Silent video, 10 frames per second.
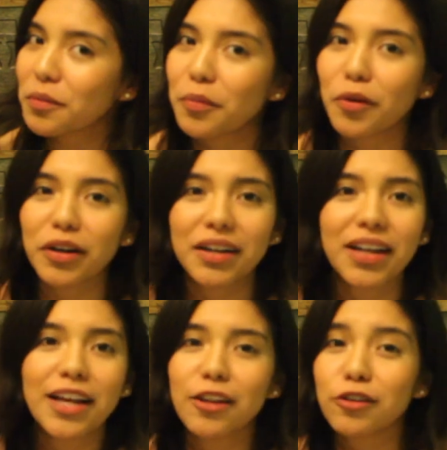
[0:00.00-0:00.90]

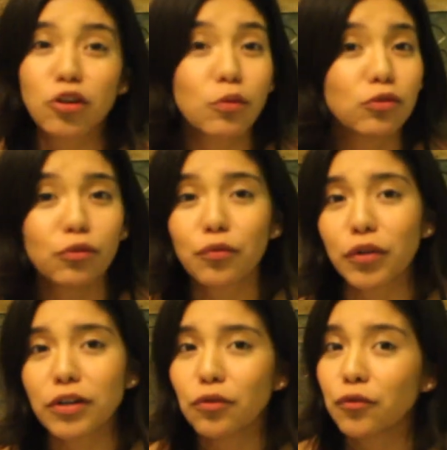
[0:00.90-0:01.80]
important. There's always room
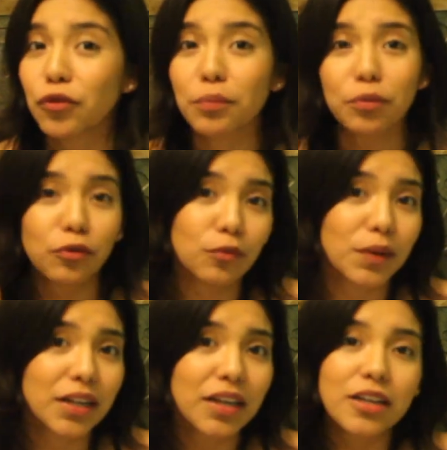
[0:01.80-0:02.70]
for
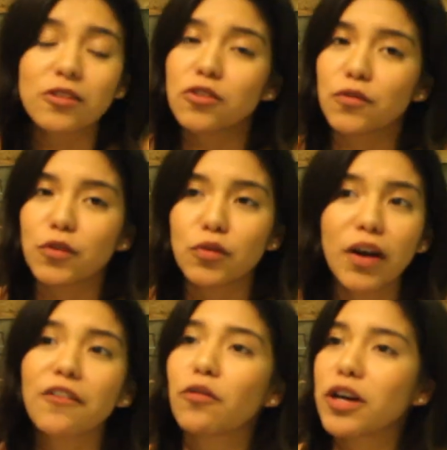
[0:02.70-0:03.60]
improvement. So if you
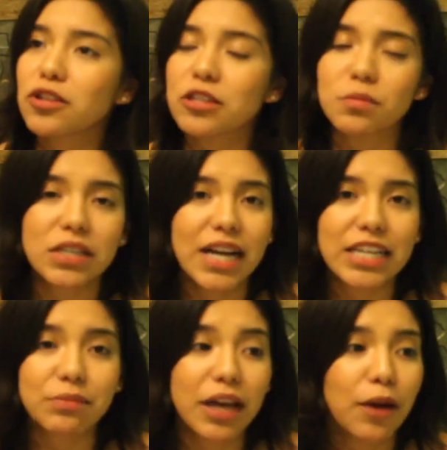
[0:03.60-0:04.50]
do have questions, please
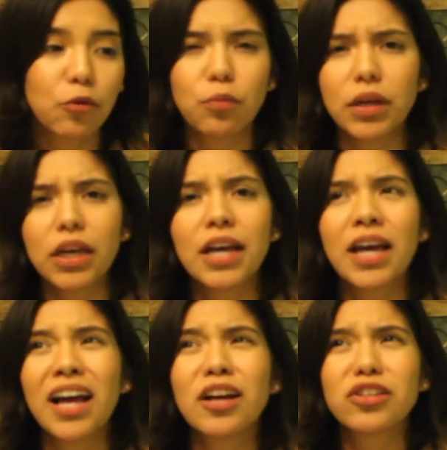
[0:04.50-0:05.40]
ask me. I will be
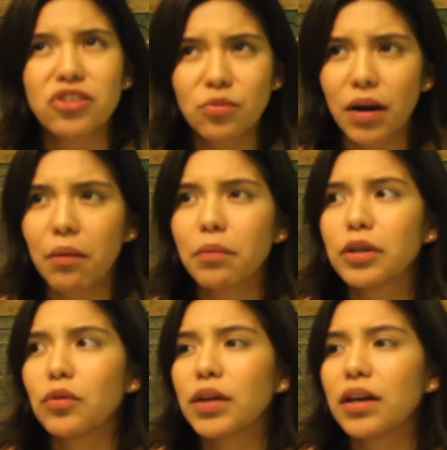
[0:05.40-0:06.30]
soon
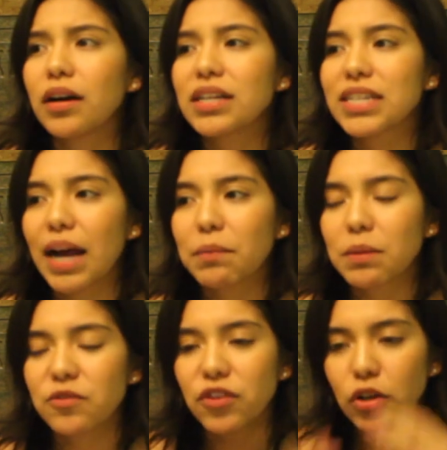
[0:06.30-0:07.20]
probably doing a
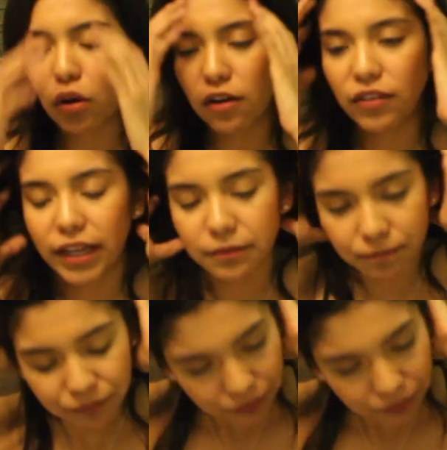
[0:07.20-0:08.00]
time-lapse video of like